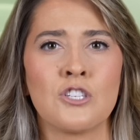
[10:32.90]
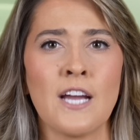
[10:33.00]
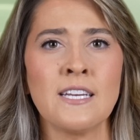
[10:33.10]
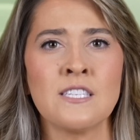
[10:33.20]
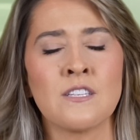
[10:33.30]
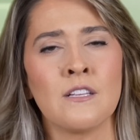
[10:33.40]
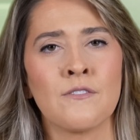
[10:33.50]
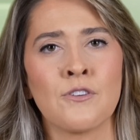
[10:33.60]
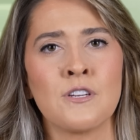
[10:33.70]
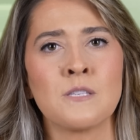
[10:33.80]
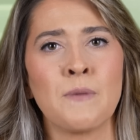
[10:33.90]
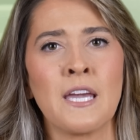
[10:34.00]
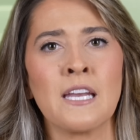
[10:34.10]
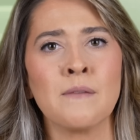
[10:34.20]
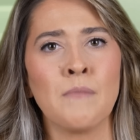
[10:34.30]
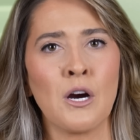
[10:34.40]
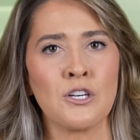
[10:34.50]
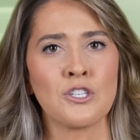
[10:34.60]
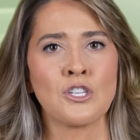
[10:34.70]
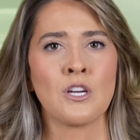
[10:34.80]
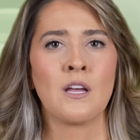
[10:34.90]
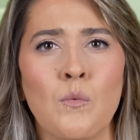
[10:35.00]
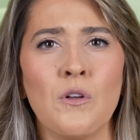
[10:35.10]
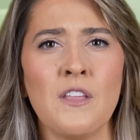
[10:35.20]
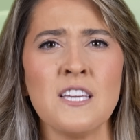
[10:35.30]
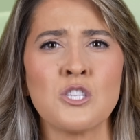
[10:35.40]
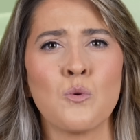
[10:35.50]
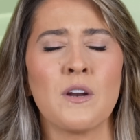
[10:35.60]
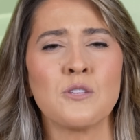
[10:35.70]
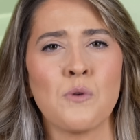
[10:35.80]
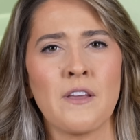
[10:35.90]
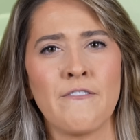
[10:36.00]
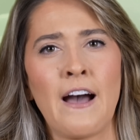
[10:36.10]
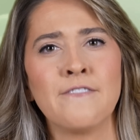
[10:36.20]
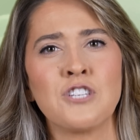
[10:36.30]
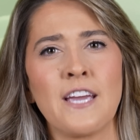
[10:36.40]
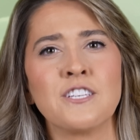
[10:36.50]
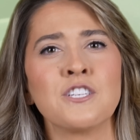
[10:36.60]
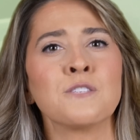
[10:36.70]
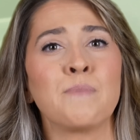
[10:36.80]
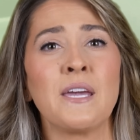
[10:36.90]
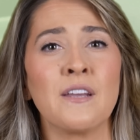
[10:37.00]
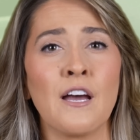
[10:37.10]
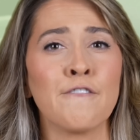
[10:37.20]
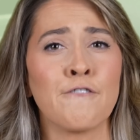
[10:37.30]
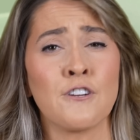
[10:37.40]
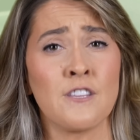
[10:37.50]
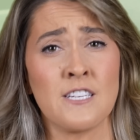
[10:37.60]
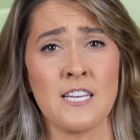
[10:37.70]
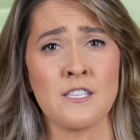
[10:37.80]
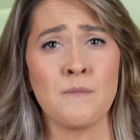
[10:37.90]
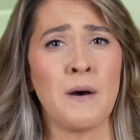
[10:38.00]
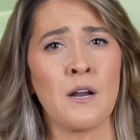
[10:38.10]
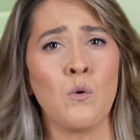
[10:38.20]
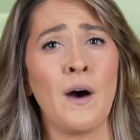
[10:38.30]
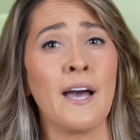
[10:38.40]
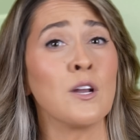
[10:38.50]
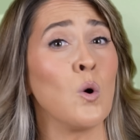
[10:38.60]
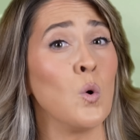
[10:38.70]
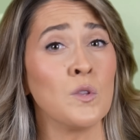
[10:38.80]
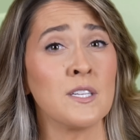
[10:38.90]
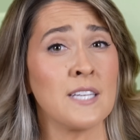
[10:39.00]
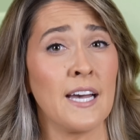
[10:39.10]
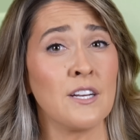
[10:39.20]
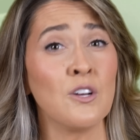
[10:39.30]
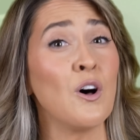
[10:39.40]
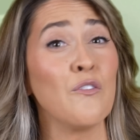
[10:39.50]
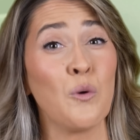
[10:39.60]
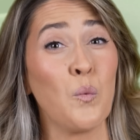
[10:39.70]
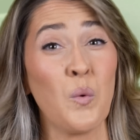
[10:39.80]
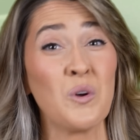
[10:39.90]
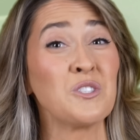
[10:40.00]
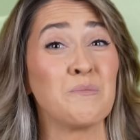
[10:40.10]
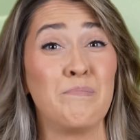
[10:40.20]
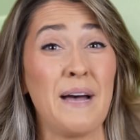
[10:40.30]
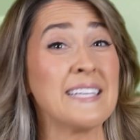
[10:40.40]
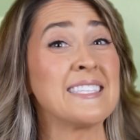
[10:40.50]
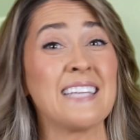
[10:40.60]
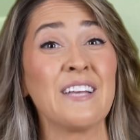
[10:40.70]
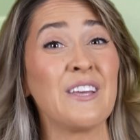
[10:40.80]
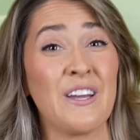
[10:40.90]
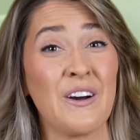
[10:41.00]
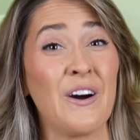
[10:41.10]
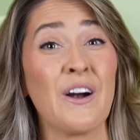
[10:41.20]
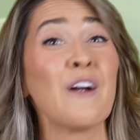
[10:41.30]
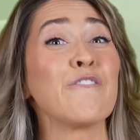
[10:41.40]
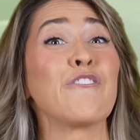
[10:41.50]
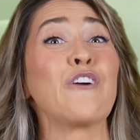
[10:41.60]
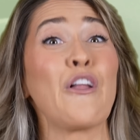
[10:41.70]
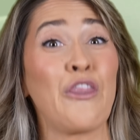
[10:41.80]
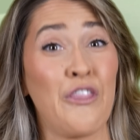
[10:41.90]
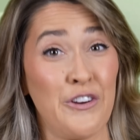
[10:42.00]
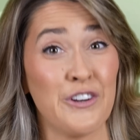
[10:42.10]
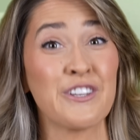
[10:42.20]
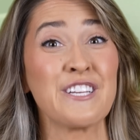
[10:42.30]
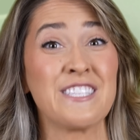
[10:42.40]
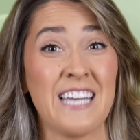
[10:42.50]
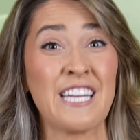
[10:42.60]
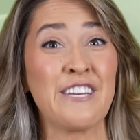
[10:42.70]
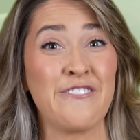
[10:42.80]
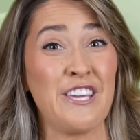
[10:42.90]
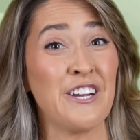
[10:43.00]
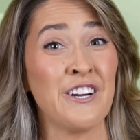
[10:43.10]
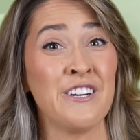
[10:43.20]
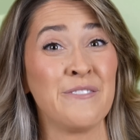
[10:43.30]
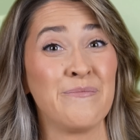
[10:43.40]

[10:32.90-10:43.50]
Chinese deliveries begin in March. Will these 2025 changes be enough for the Tesla Model Y to hold the title of the world's best-selling car for a third consecutive year?